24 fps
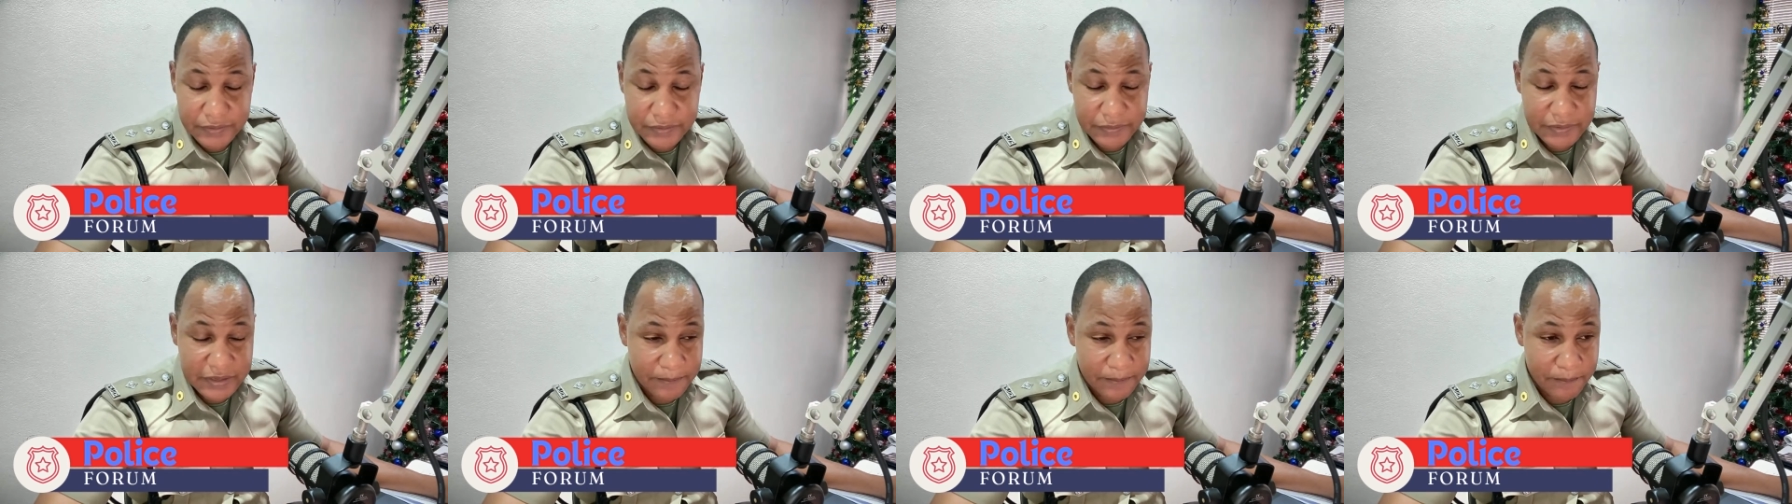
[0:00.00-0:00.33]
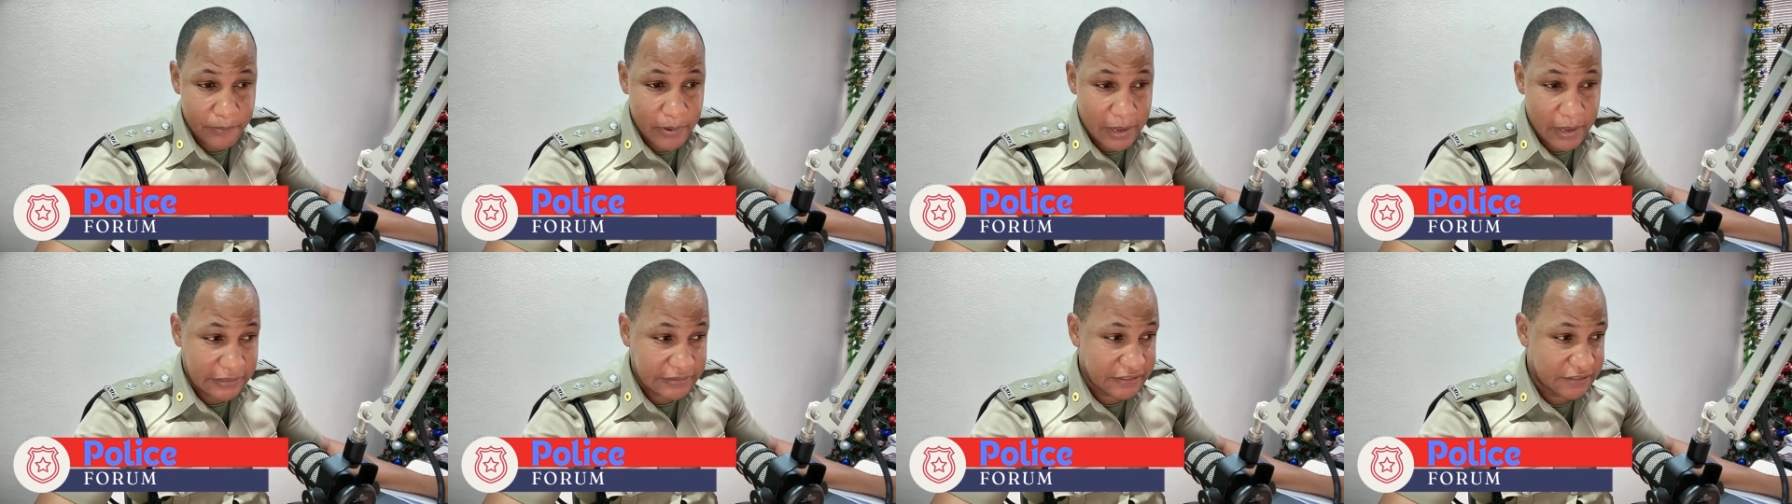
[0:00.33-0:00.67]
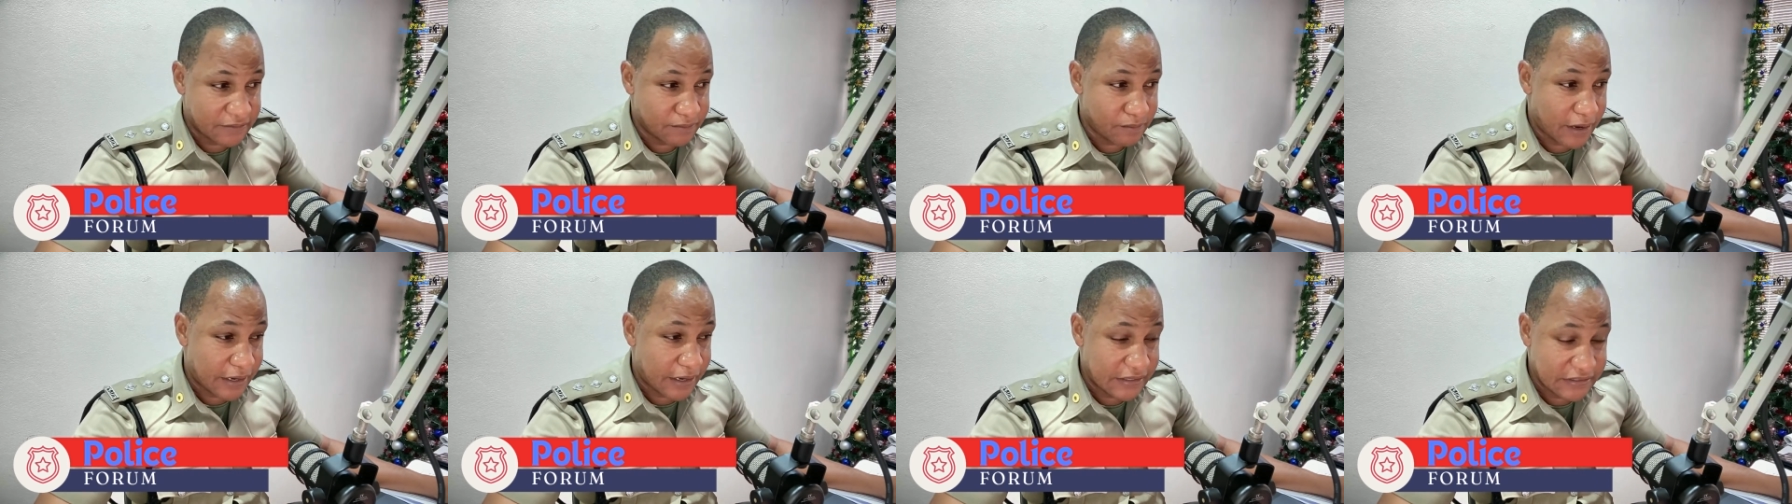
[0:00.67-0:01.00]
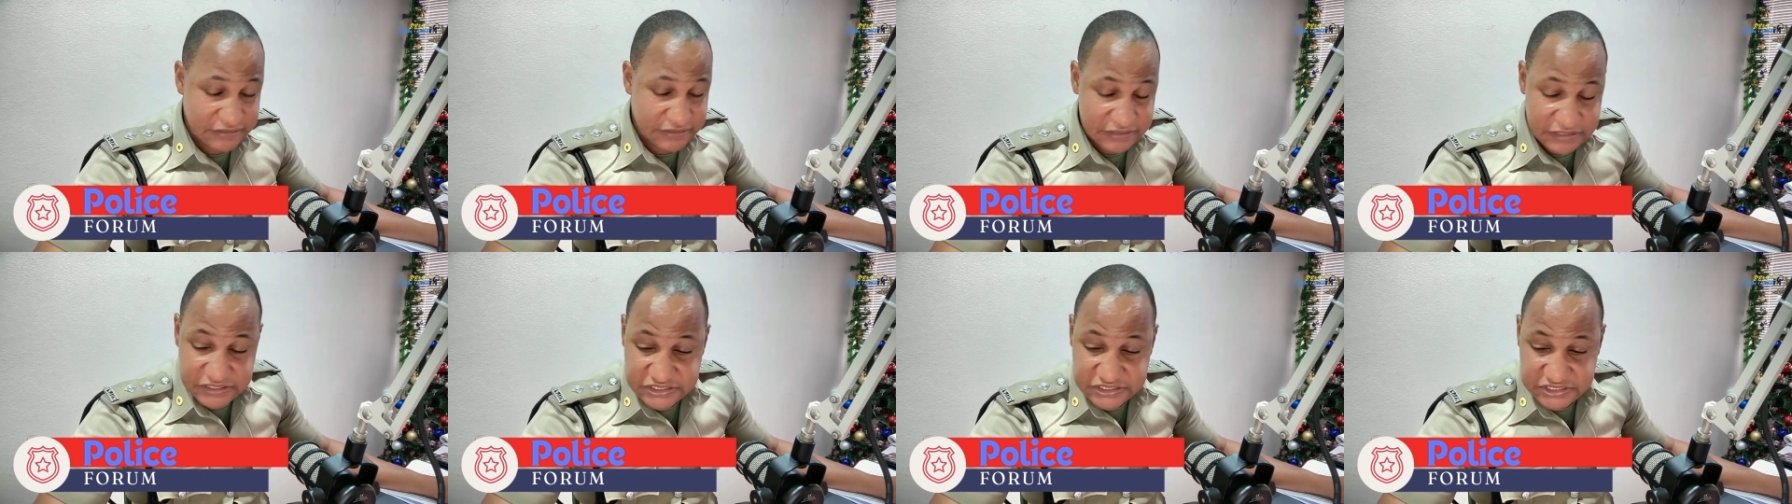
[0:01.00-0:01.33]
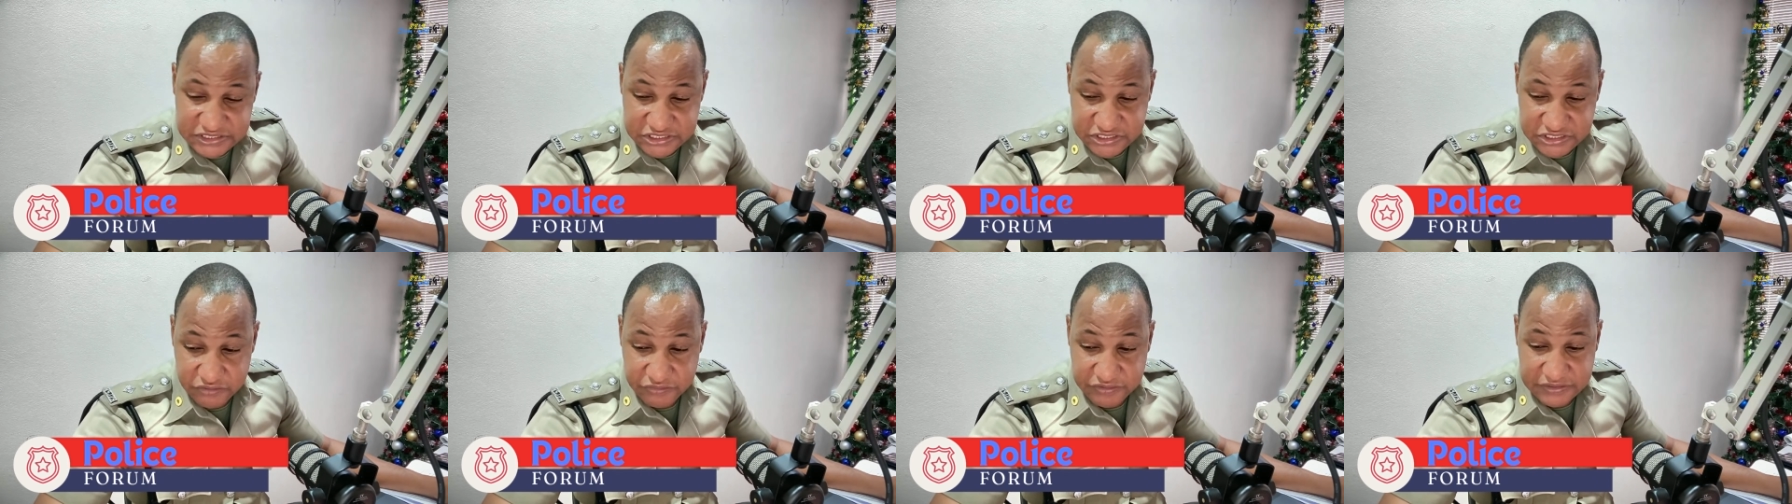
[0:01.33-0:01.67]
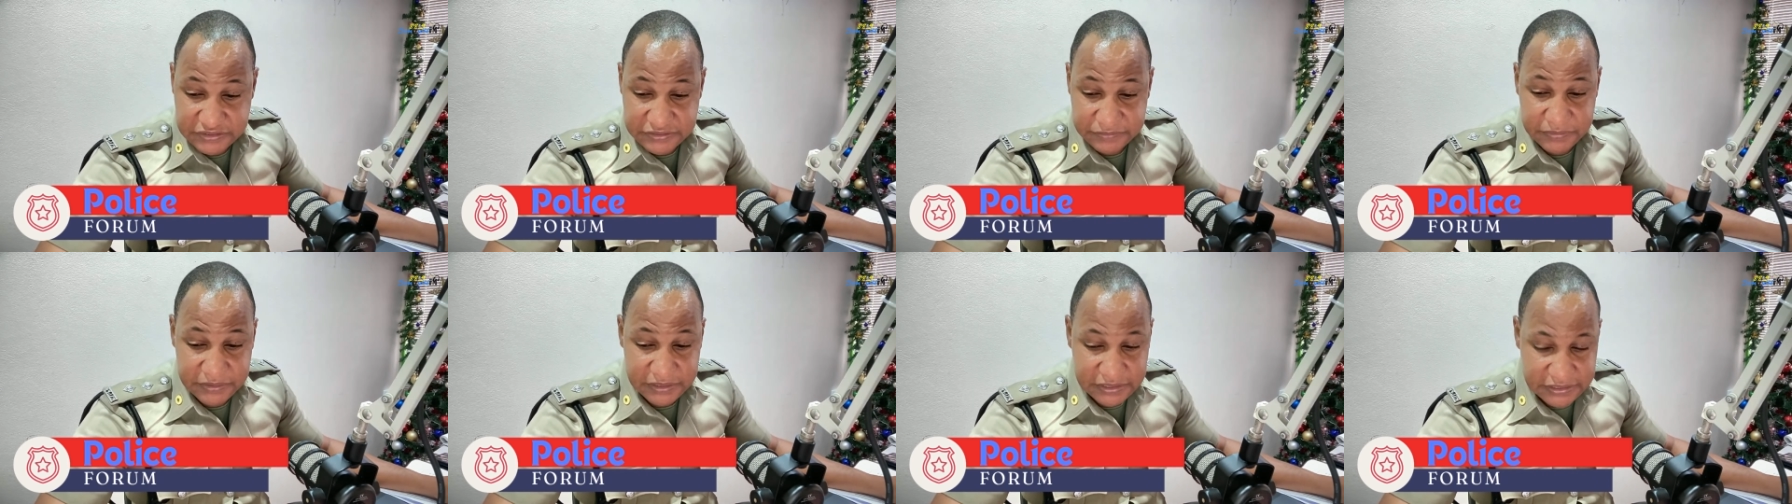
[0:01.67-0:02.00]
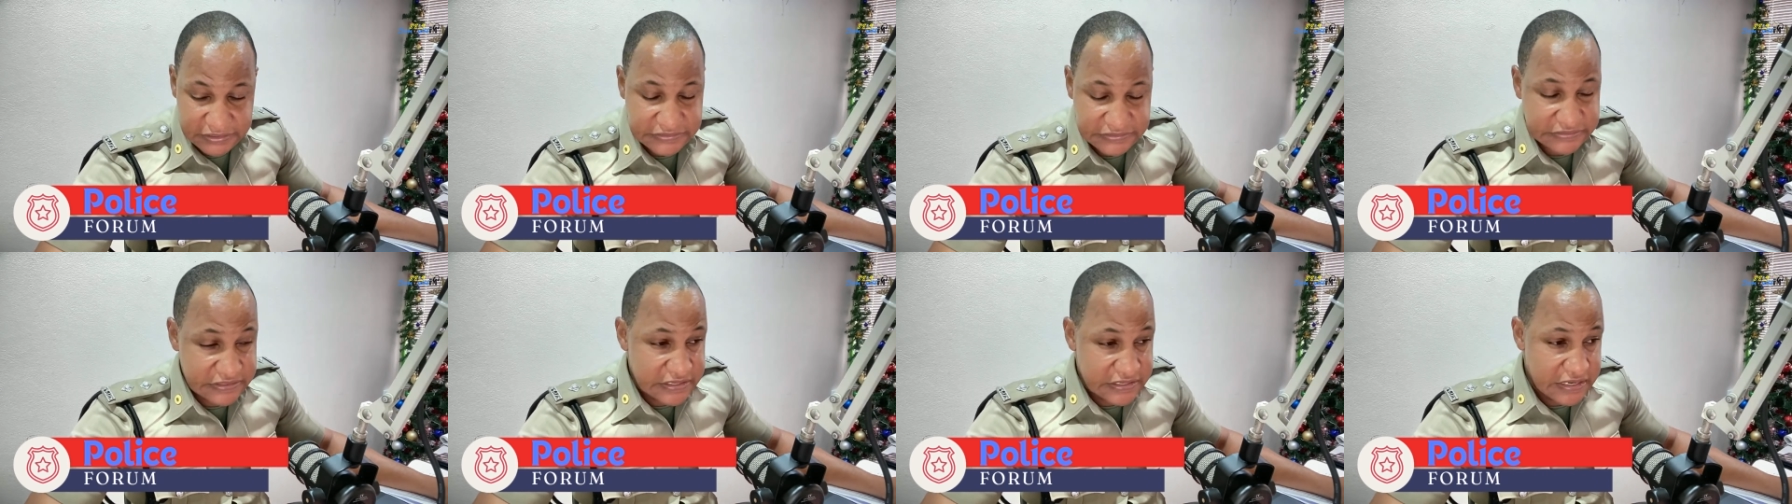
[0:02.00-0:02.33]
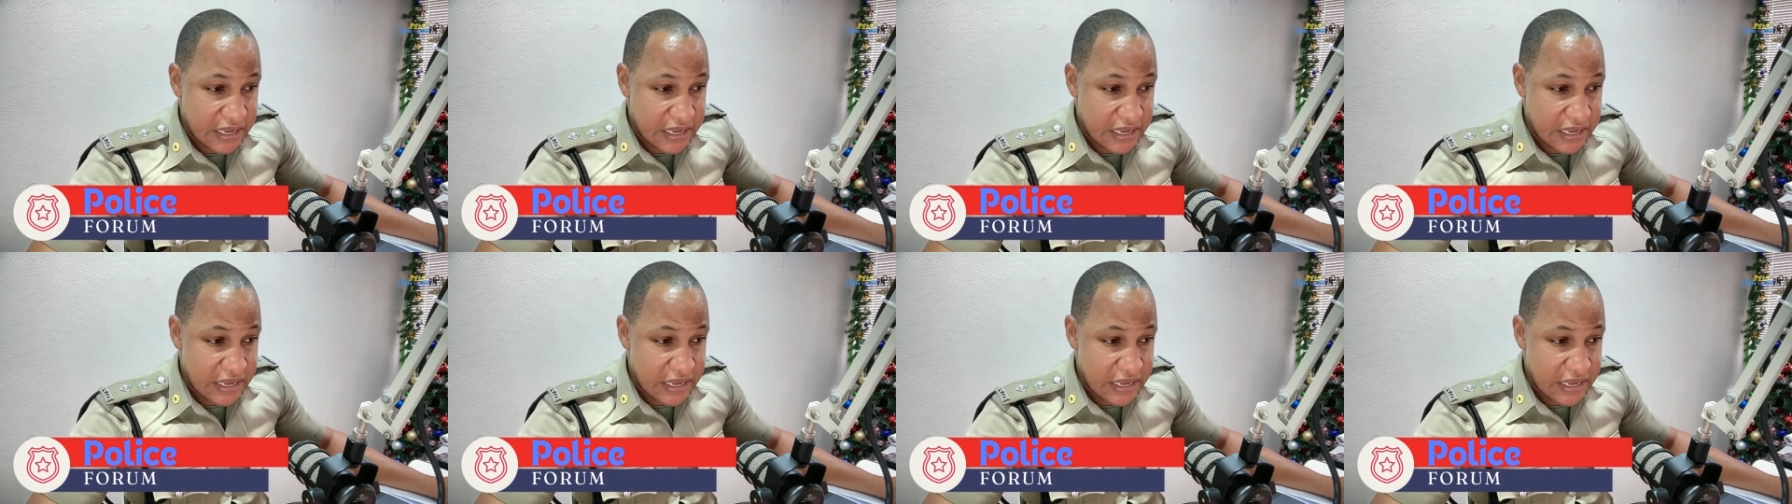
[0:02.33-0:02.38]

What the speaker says: be impacted by this insecurity, because